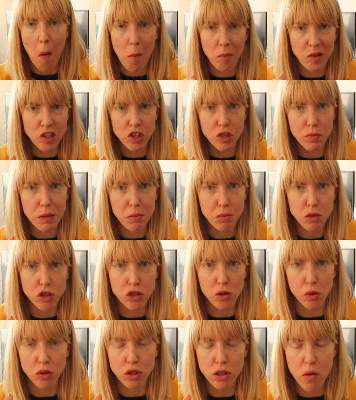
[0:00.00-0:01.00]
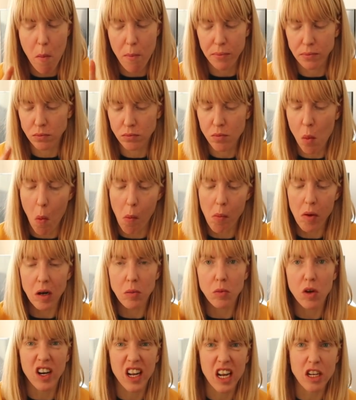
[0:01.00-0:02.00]
Needs a bit more salt.
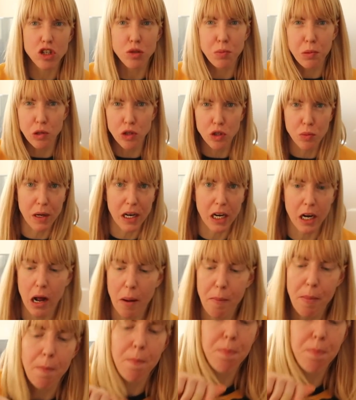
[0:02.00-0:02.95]
I'm gonna get a spoon to break it up.